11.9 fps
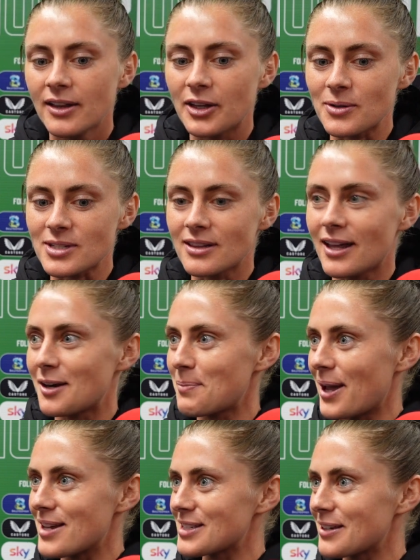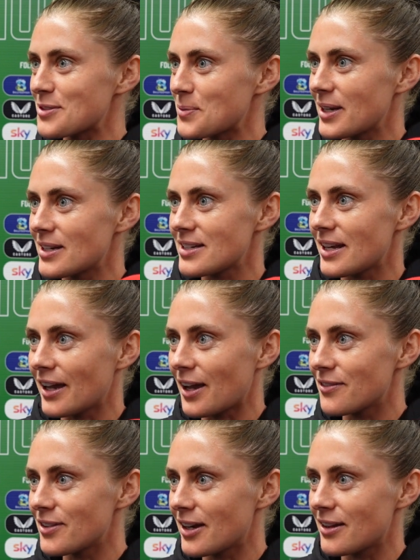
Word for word: there was a lot of positives we can take out of it.